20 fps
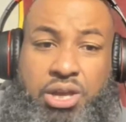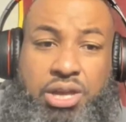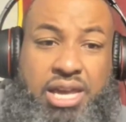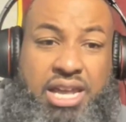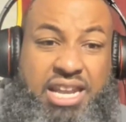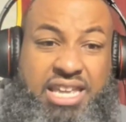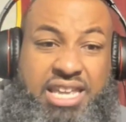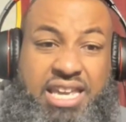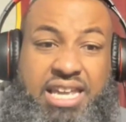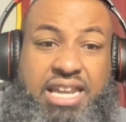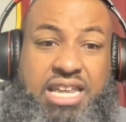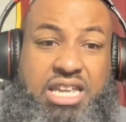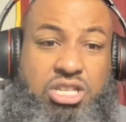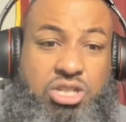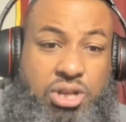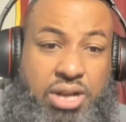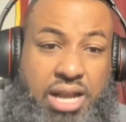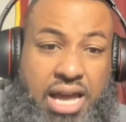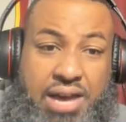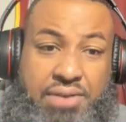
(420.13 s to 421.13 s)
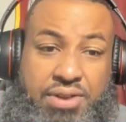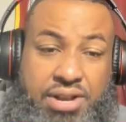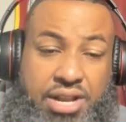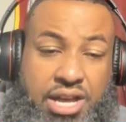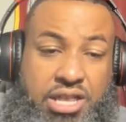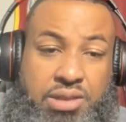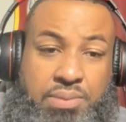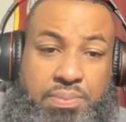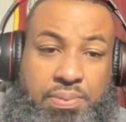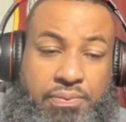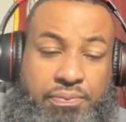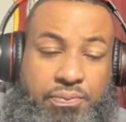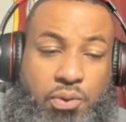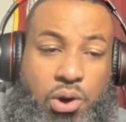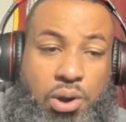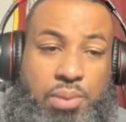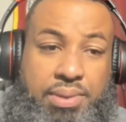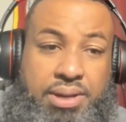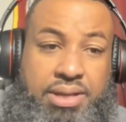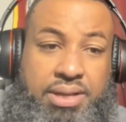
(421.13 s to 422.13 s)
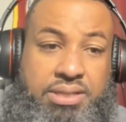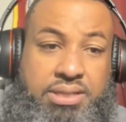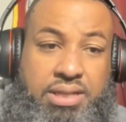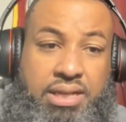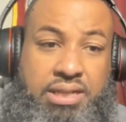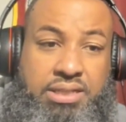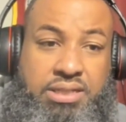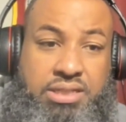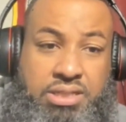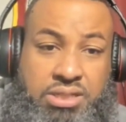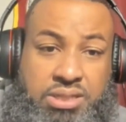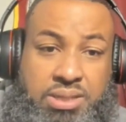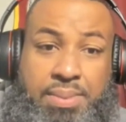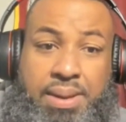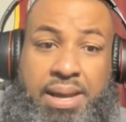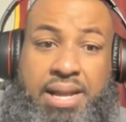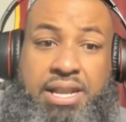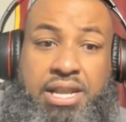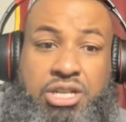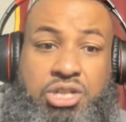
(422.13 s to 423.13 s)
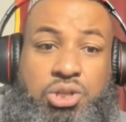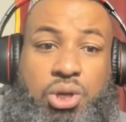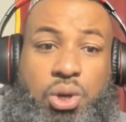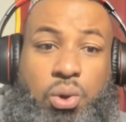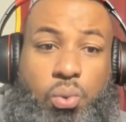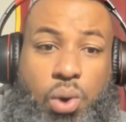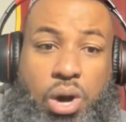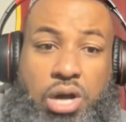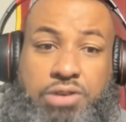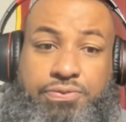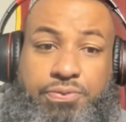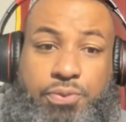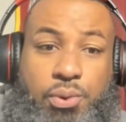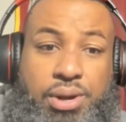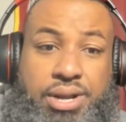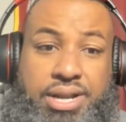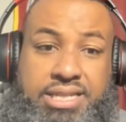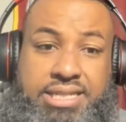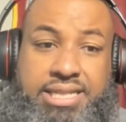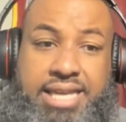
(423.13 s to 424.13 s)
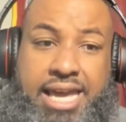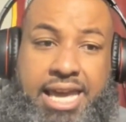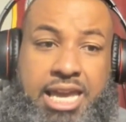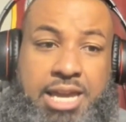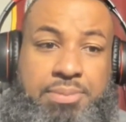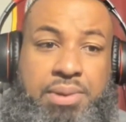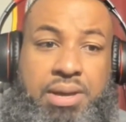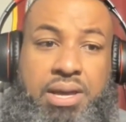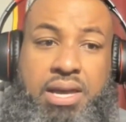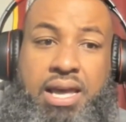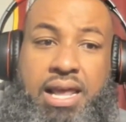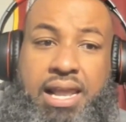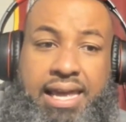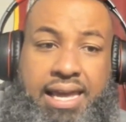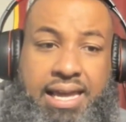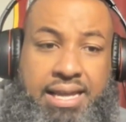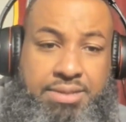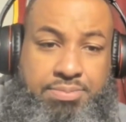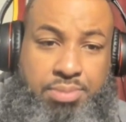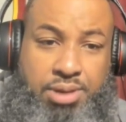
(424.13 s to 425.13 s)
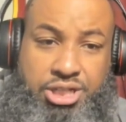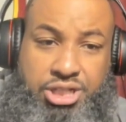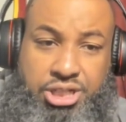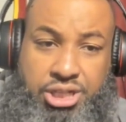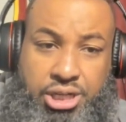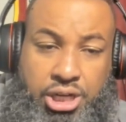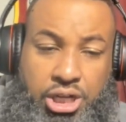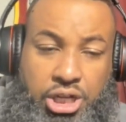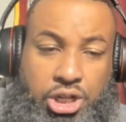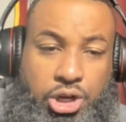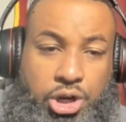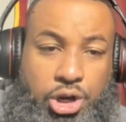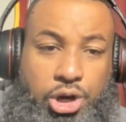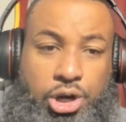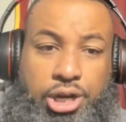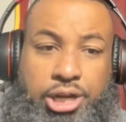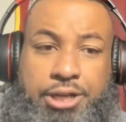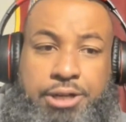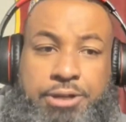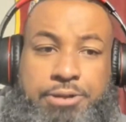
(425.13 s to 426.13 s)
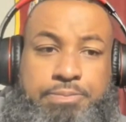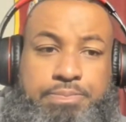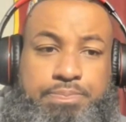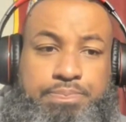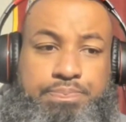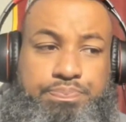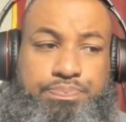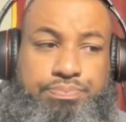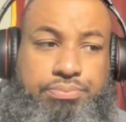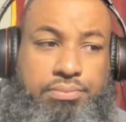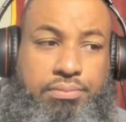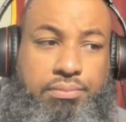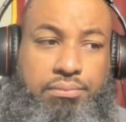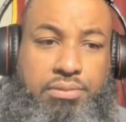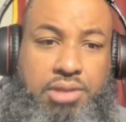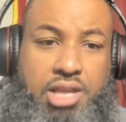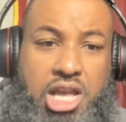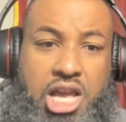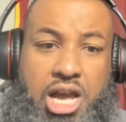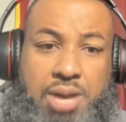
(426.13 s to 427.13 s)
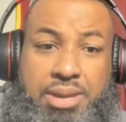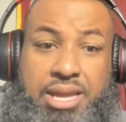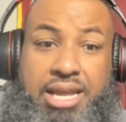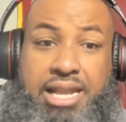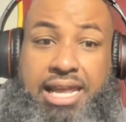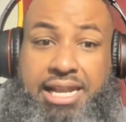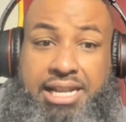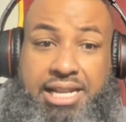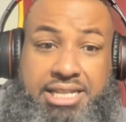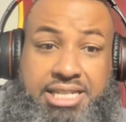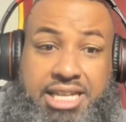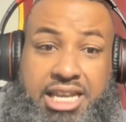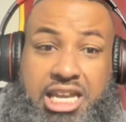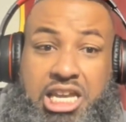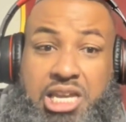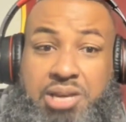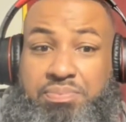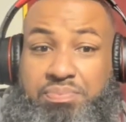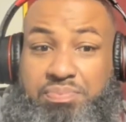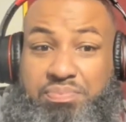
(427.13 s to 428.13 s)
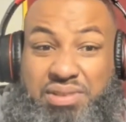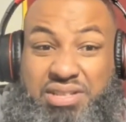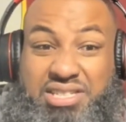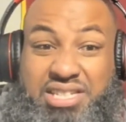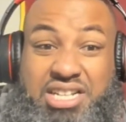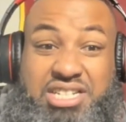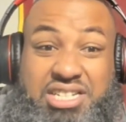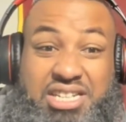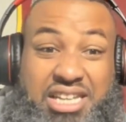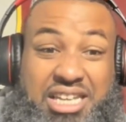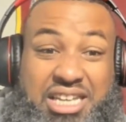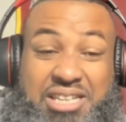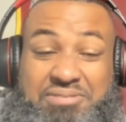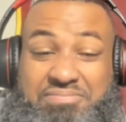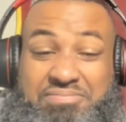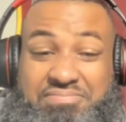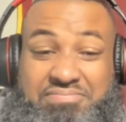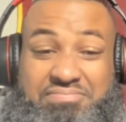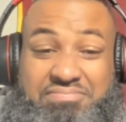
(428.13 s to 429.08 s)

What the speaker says: yet again he's going to have another performance, somebody that you can watch for in this game. Like I mentioned a little earlier, he led the team essentially